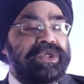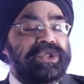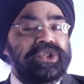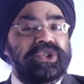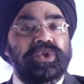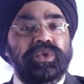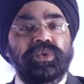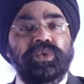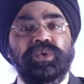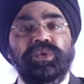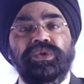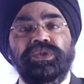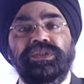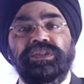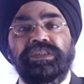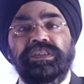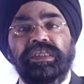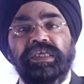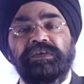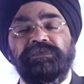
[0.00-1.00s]
So
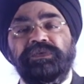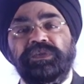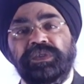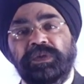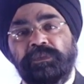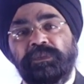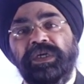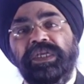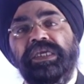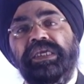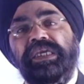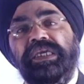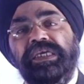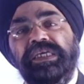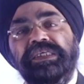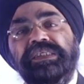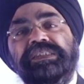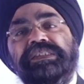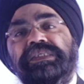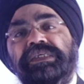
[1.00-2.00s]
if somebody
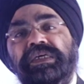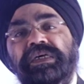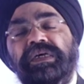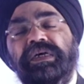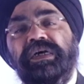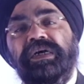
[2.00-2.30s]
is